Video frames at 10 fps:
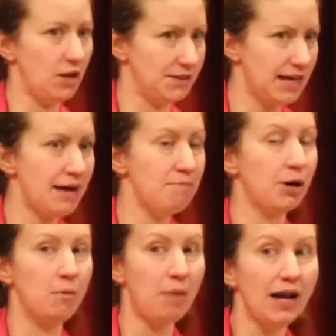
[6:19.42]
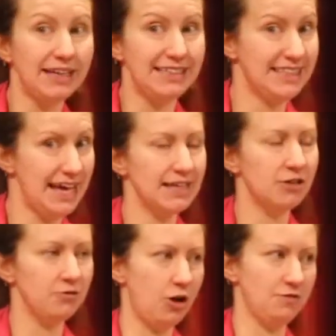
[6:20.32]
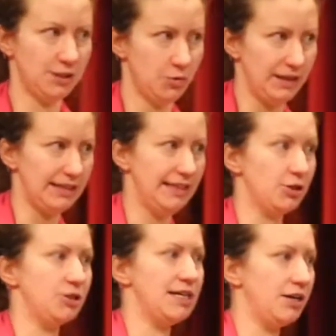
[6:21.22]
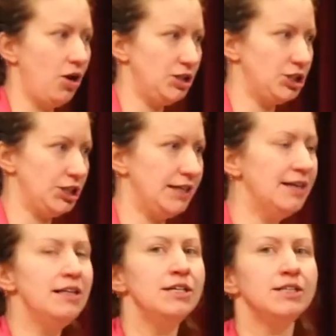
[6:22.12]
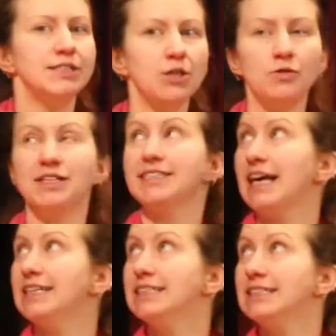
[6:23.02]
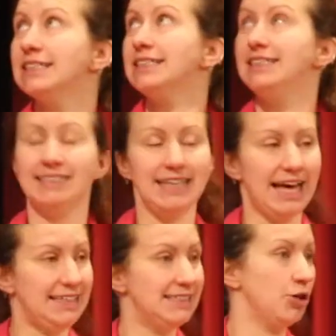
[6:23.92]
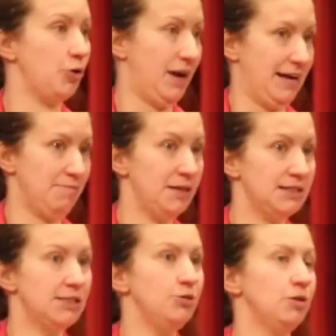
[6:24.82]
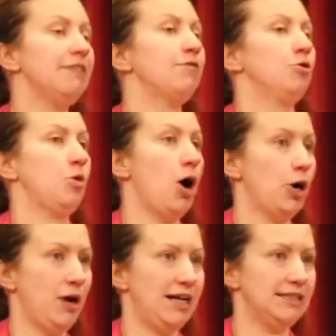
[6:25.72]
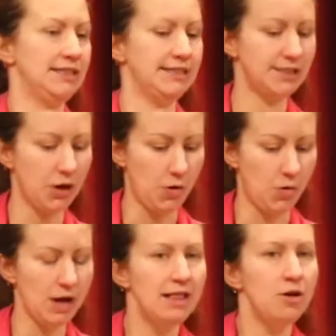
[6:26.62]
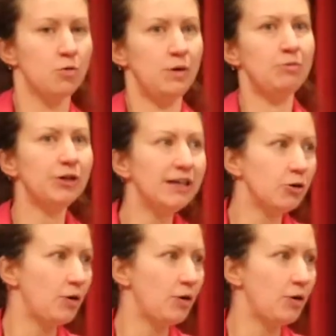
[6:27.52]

all the time, but our bodies can't evolve as quickly as our technology. So the scientists designed Graham to live through car crashes. So when we're in a